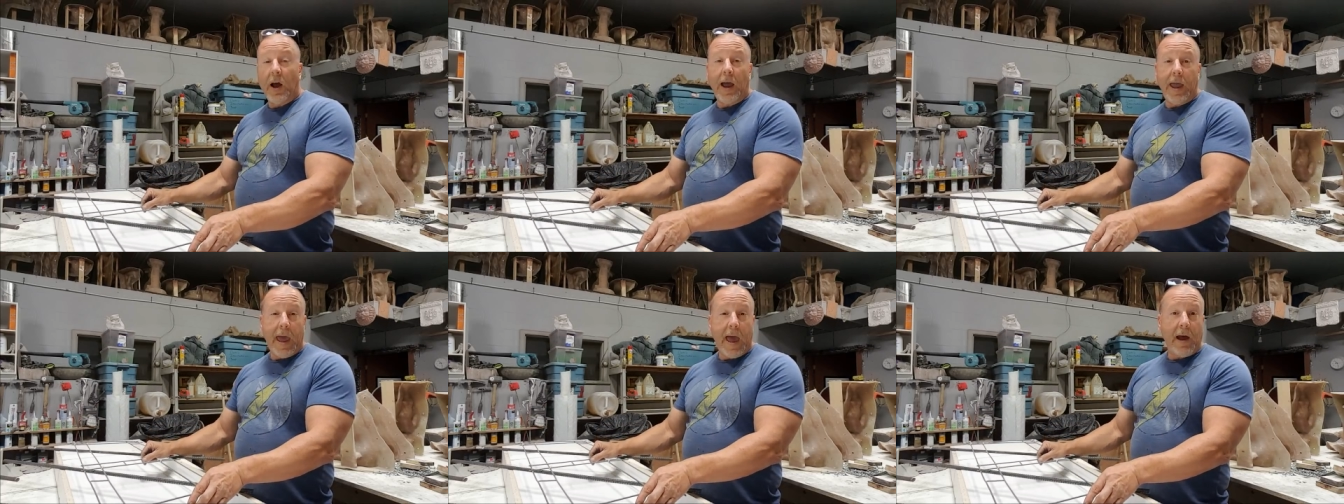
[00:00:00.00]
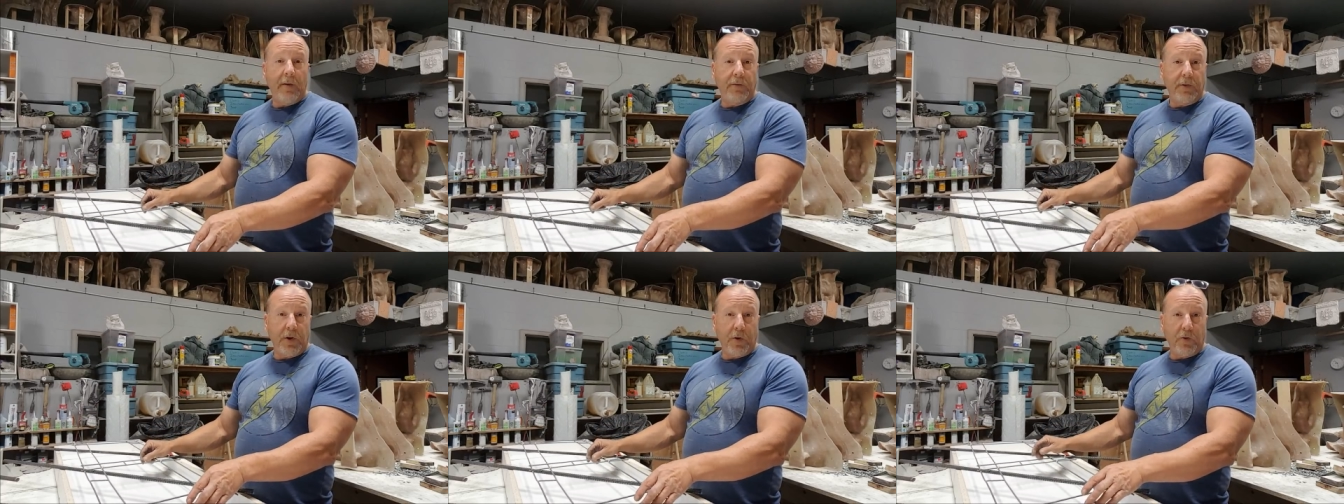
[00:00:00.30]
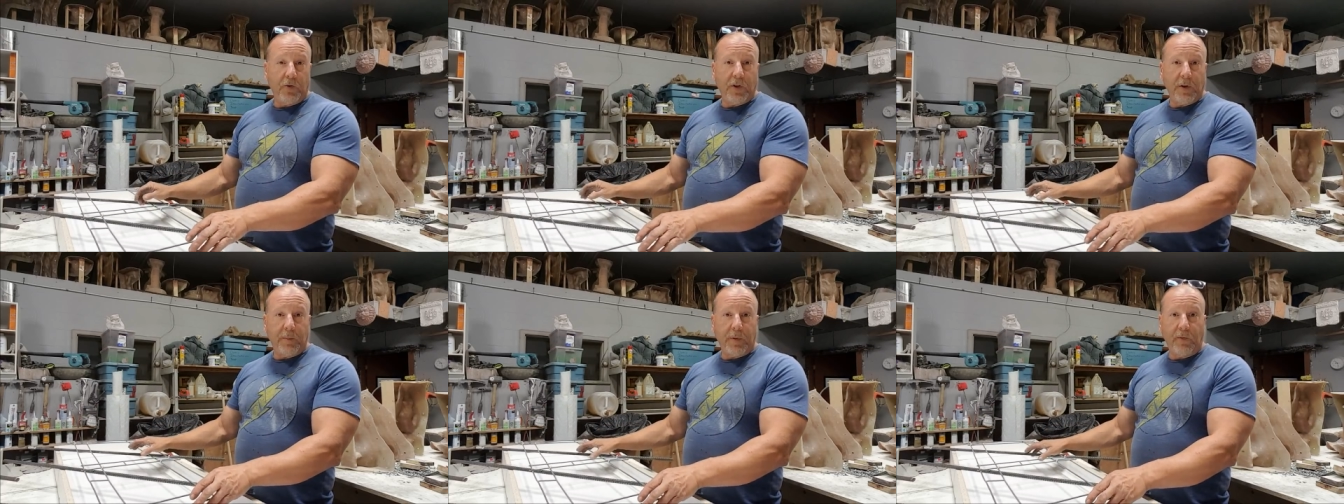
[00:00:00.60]
I have
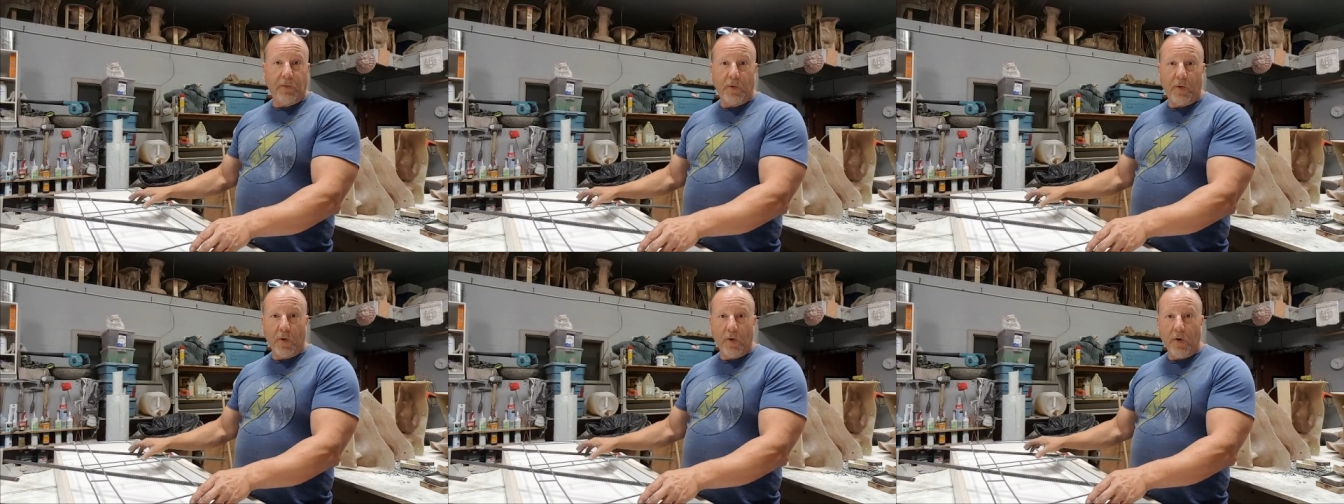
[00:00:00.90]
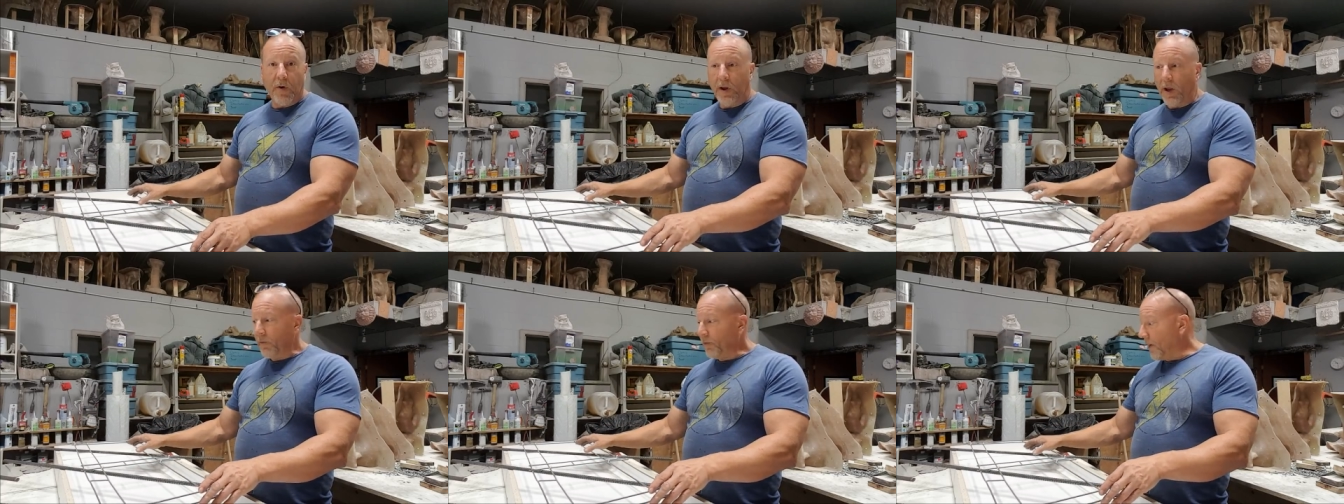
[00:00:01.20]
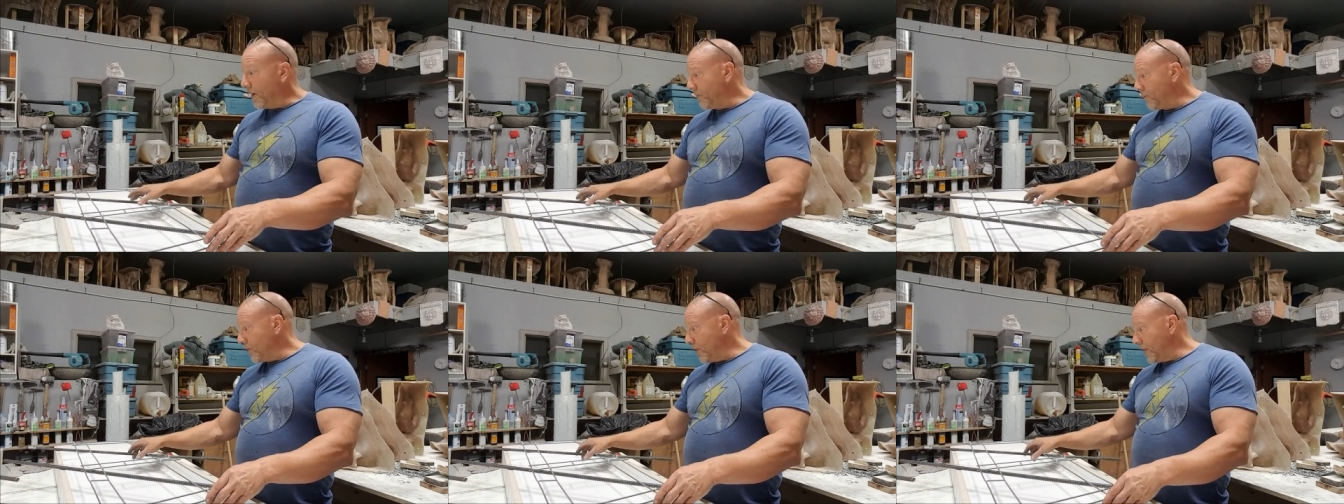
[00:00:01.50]
used it before
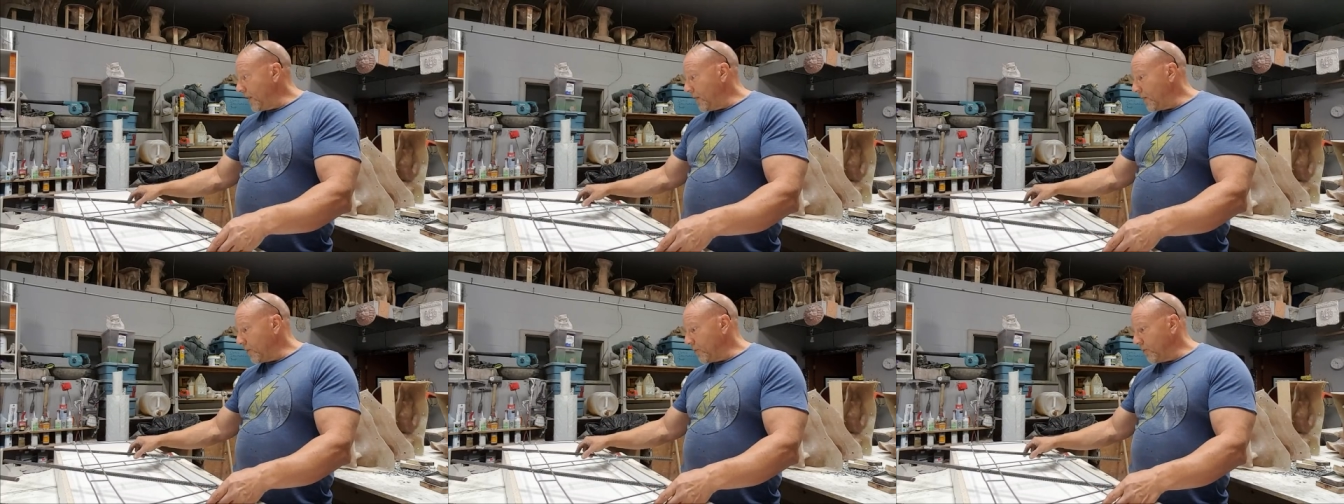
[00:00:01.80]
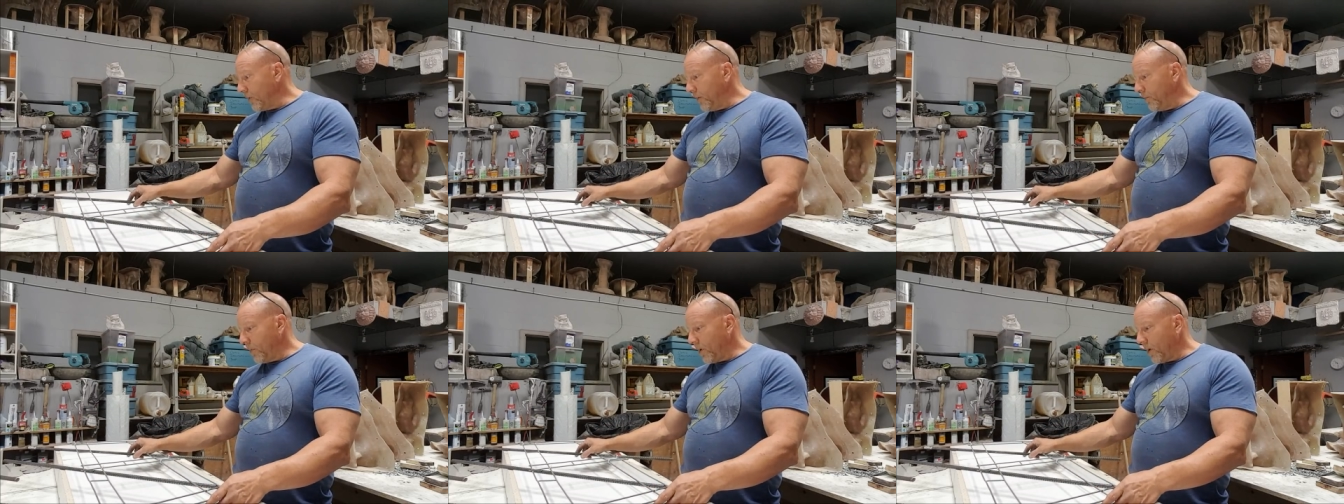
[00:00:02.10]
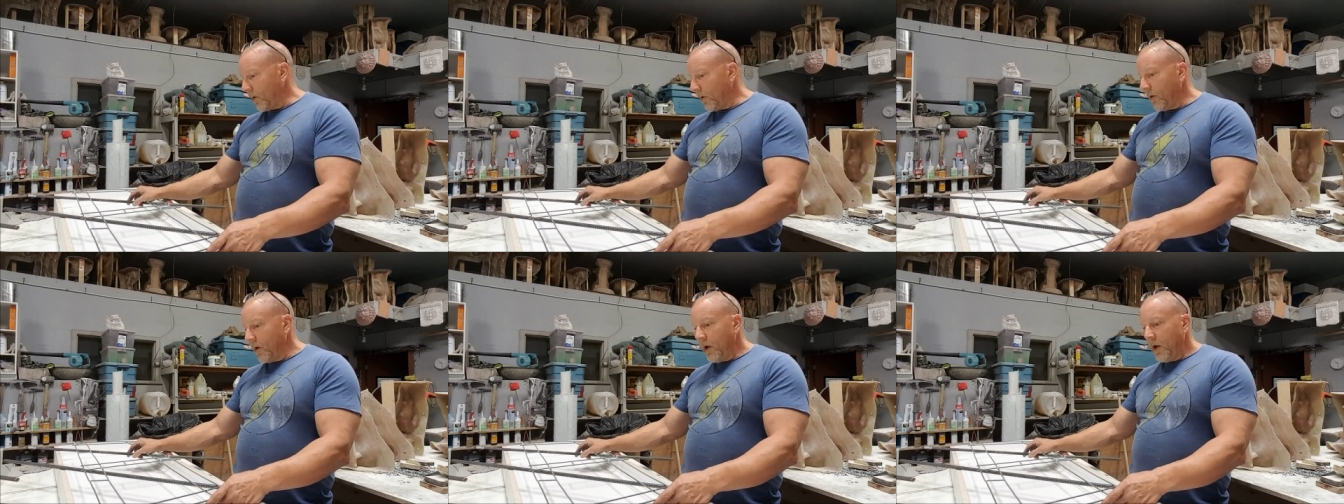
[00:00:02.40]
if I've run out of
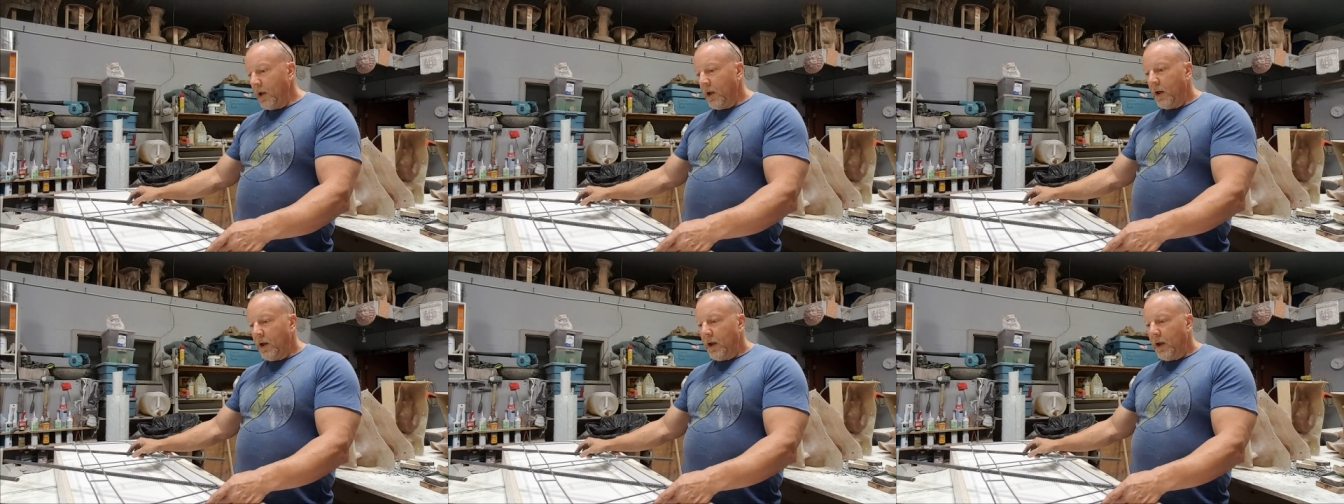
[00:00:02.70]
rebar.